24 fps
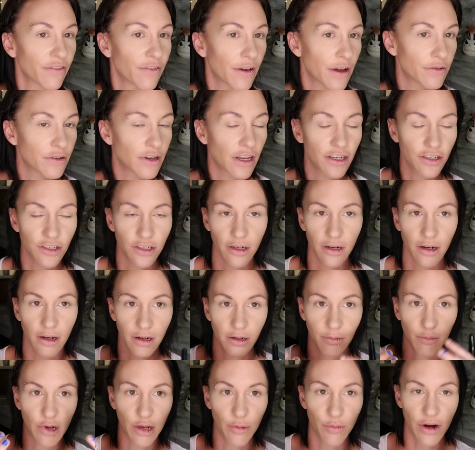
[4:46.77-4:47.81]
my foundation
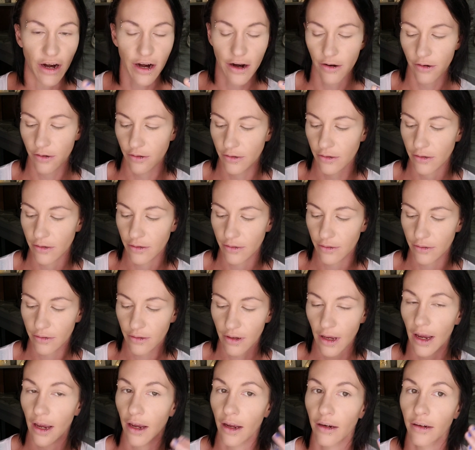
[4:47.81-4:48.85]
on, my
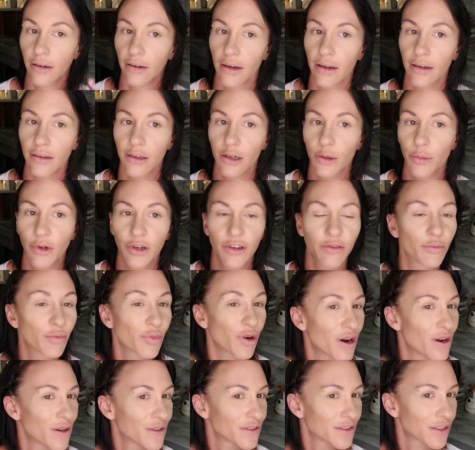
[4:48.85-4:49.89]
brows, and a little bit of
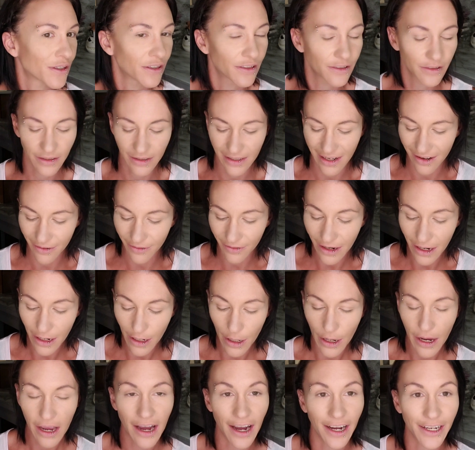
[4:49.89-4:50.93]
bronzer and stuff.
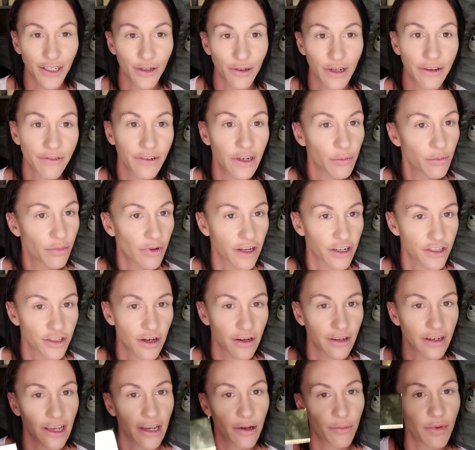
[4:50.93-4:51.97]
I don't have any blush
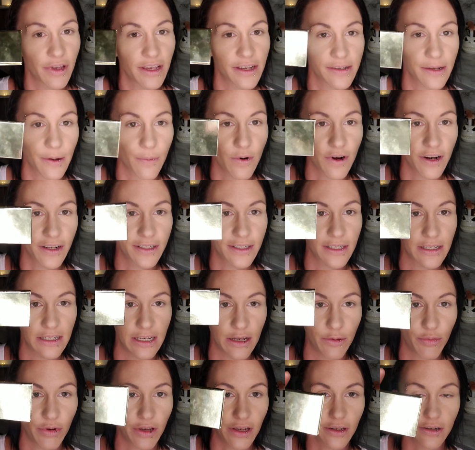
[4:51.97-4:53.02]
on yet because I wanted to
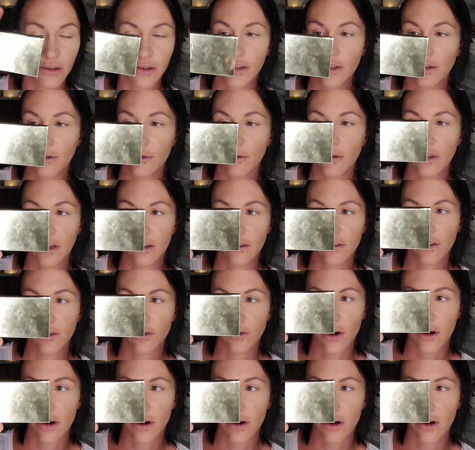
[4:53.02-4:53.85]
dip into this